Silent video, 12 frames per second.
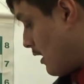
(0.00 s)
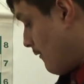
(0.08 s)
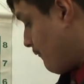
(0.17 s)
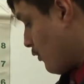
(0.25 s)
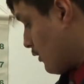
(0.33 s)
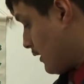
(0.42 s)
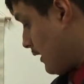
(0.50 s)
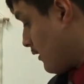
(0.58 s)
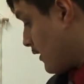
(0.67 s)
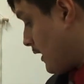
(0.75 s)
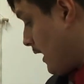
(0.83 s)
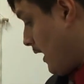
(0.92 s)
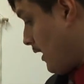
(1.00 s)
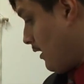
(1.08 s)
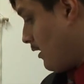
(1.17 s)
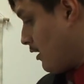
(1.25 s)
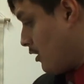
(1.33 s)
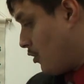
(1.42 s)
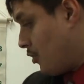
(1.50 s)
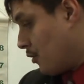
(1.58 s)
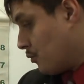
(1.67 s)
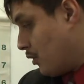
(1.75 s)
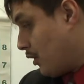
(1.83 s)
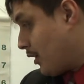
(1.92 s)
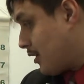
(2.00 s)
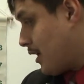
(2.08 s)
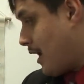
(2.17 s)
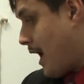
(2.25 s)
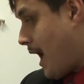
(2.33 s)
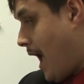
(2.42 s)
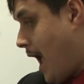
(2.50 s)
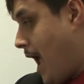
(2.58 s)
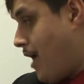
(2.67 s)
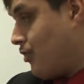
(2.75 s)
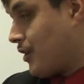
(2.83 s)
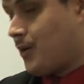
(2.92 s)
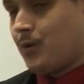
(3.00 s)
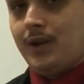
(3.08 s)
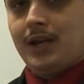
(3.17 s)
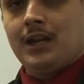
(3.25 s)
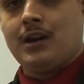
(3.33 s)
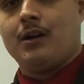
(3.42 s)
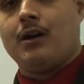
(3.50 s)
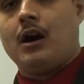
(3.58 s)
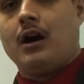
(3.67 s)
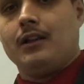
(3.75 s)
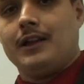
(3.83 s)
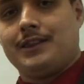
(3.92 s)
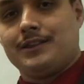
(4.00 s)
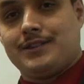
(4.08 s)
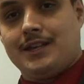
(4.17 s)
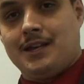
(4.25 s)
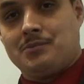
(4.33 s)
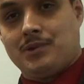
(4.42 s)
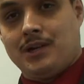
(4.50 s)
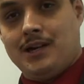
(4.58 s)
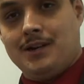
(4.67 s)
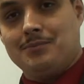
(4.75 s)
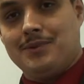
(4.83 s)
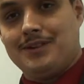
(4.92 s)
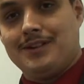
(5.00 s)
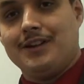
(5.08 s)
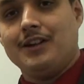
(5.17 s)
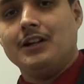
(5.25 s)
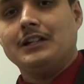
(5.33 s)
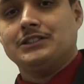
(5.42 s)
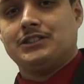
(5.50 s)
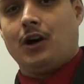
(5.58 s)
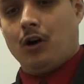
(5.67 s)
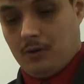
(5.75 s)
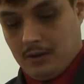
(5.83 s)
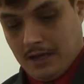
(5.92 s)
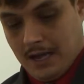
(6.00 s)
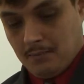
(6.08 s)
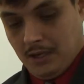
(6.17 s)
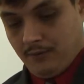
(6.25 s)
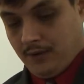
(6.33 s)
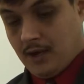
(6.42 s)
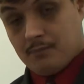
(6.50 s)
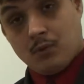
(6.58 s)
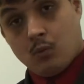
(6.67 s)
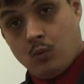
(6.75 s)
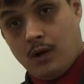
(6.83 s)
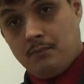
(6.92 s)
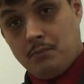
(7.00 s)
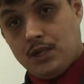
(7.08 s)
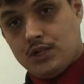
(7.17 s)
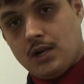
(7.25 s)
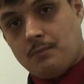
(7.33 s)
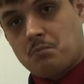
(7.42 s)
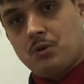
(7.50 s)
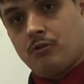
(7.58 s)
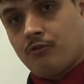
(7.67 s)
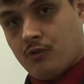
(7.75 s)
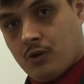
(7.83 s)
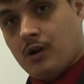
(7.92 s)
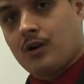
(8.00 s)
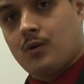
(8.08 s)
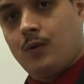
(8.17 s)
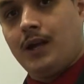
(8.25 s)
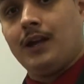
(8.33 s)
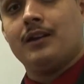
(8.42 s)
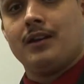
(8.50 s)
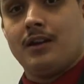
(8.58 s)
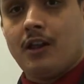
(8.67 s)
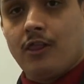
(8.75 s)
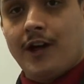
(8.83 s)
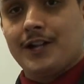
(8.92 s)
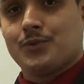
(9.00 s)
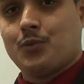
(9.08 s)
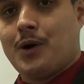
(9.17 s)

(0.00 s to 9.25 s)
I'm forking the king, the rook, and the queen all at the same time. So I'm giving up one bishop for a queen. That's